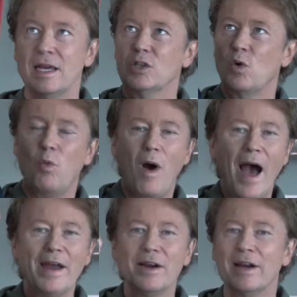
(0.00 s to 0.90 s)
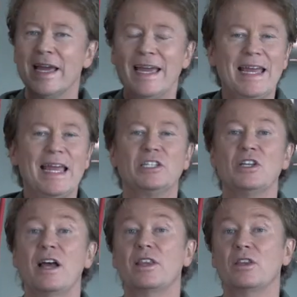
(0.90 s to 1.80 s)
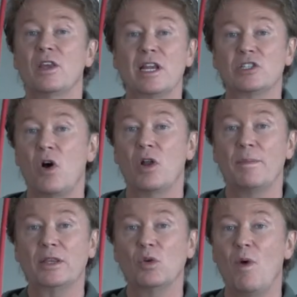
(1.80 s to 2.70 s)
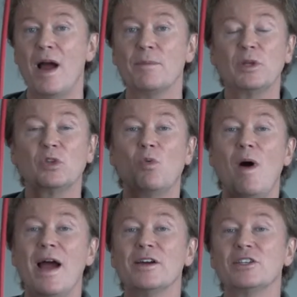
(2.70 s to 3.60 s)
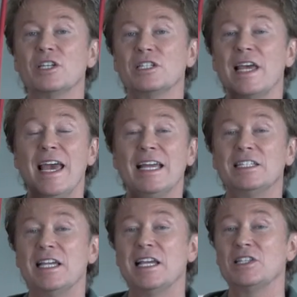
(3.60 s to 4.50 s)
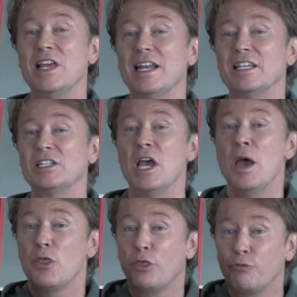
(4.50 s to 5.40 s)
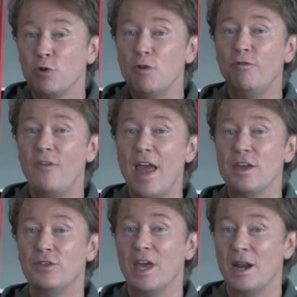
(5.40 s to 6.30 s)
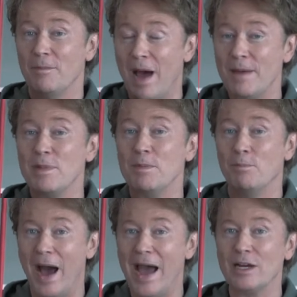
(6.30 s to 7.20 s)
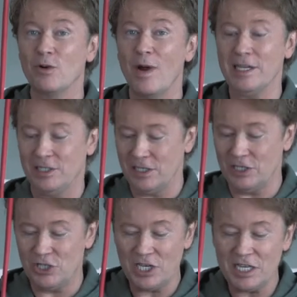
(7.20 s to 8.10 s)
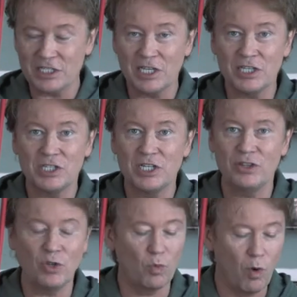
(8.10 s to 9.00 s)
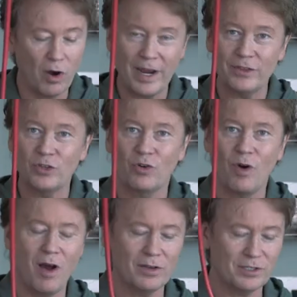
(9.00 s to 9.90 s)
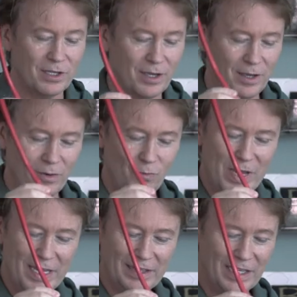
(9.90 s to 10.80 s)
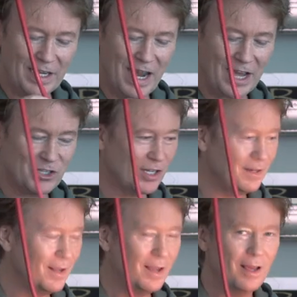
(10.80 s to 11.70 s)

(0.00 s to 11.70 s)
The wire, it's not that it's all about the wire, but the wire is just, it says that it's through faith that it might be by grace. See, Jesus did the work at the cross. We get the connection.